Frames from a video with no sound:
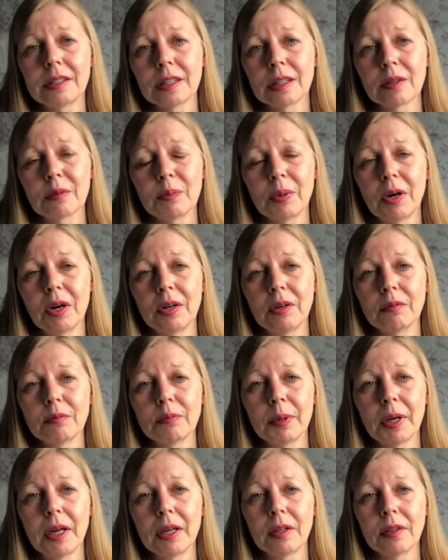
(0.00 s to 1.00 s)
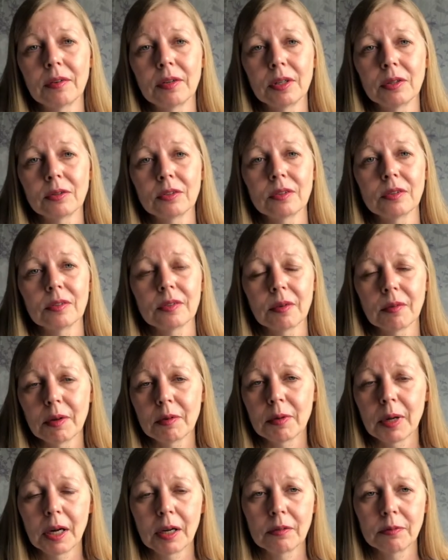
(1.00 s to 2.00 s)
deal of point in paying three hundred and
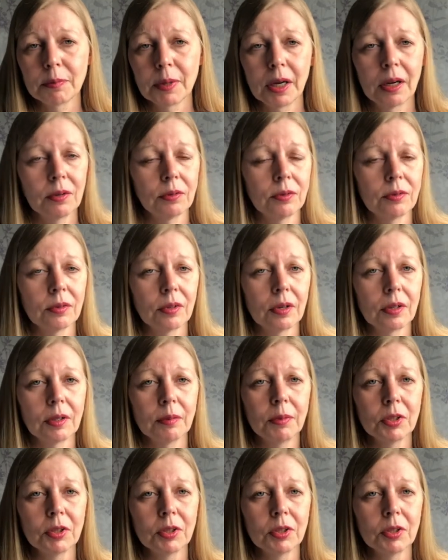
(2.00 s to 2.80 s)
seventy-five pounds on a